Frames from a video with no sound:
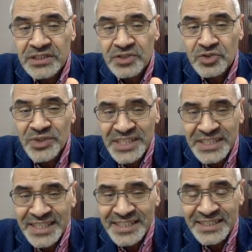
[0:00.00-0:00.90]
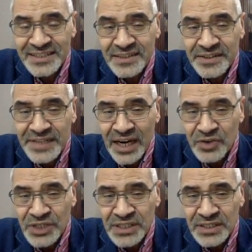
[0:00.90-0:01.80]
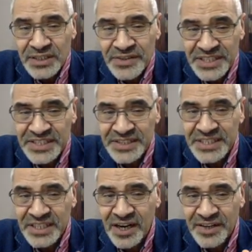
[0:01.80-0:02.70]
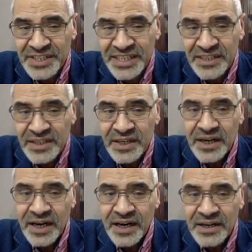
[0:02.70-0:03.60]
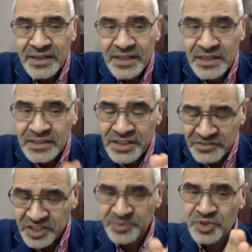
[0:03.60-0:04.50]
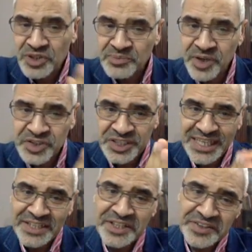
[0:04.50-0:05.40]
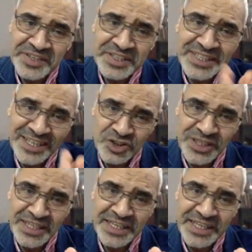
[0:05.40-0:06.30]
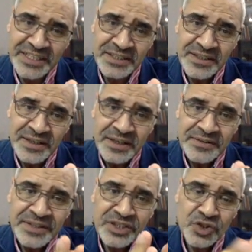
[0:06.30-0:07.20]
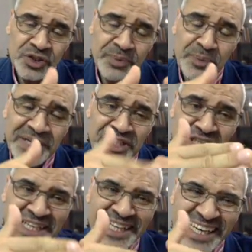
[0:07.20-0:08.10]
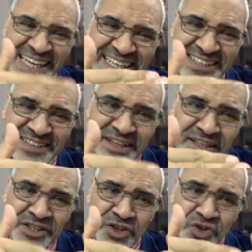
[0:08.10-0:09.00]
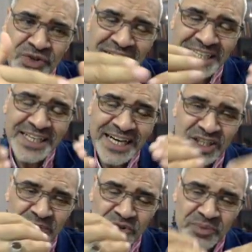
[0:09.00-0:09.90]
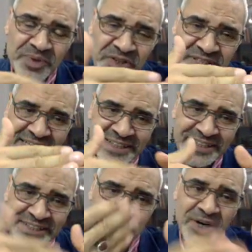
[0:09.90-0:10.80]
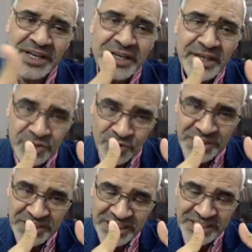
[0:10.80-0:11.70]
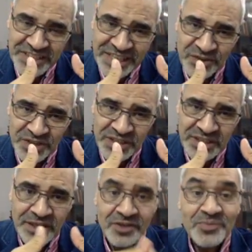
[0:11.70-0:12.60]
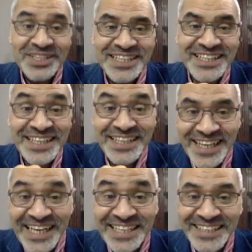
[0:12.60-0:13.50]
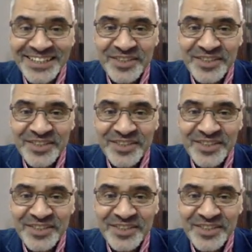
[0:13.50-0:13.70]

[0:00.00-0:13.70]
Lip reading: 26,000, these are the difference between births and deaths, natural increase. So the population increased due to the interaction between births and deaths by 26,000, but it's increased